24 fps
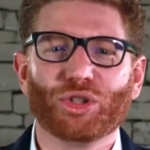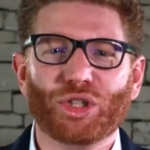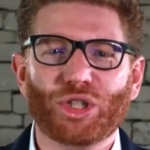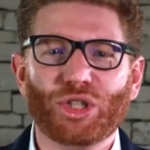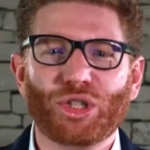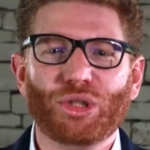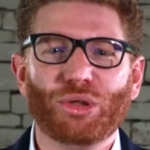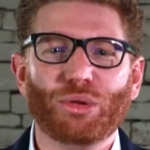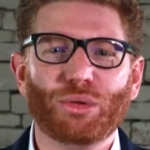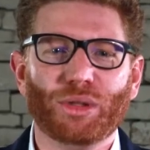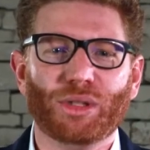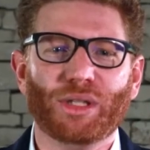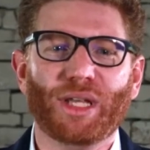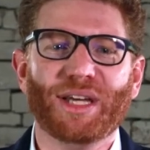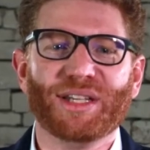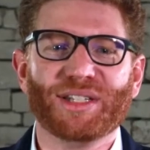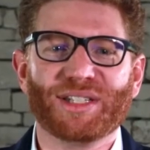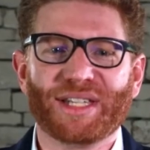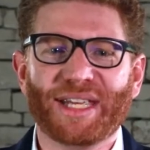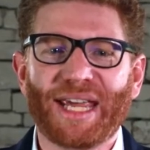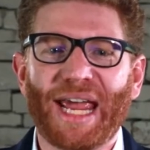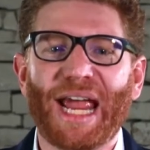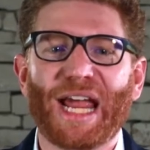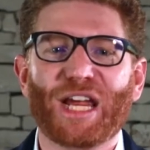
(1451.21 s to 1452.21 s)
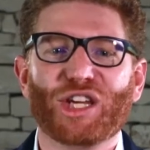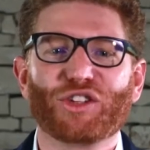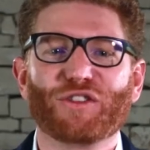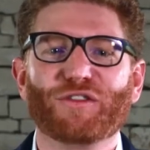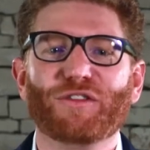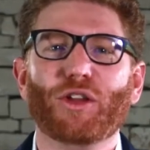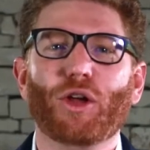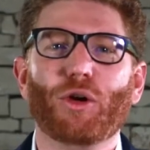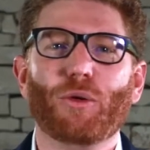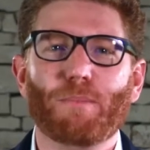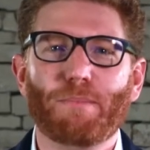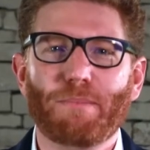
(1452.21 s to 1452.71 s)
to utilize cash
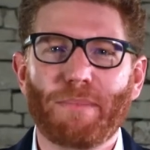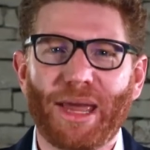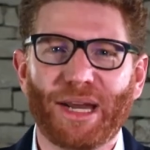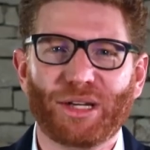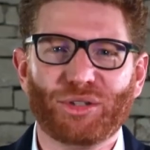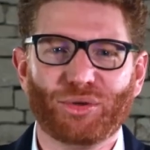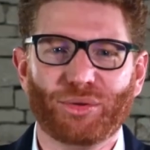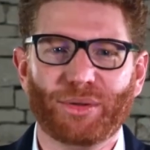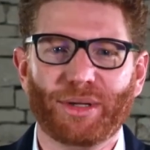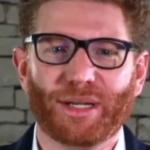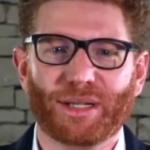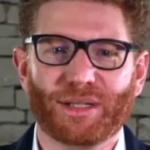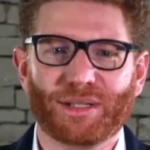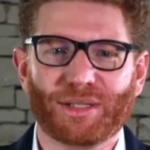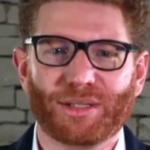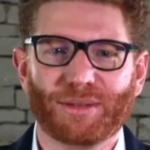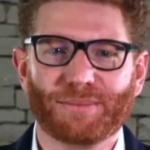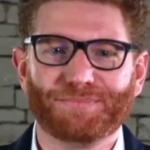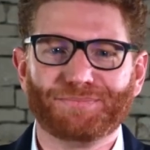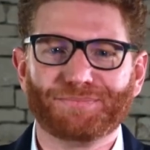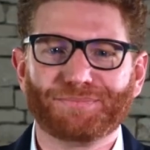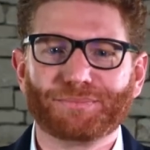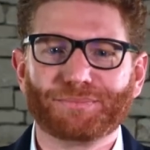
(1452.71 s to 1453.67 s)
flow metrics.